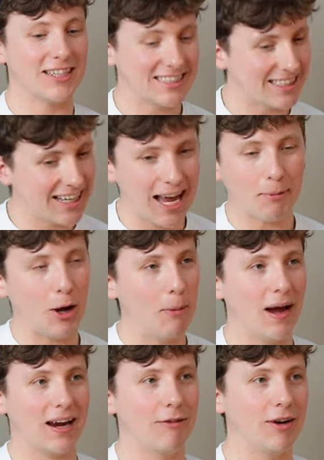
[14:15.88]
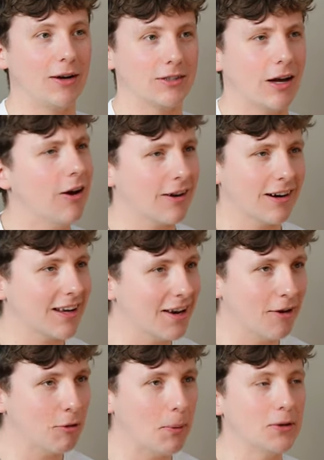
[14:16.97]
I just kept going back every day. I was like, oh, can I get
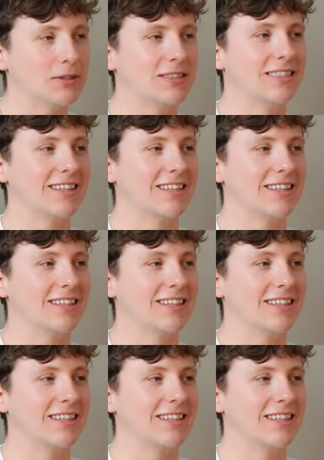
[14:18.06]
another post? And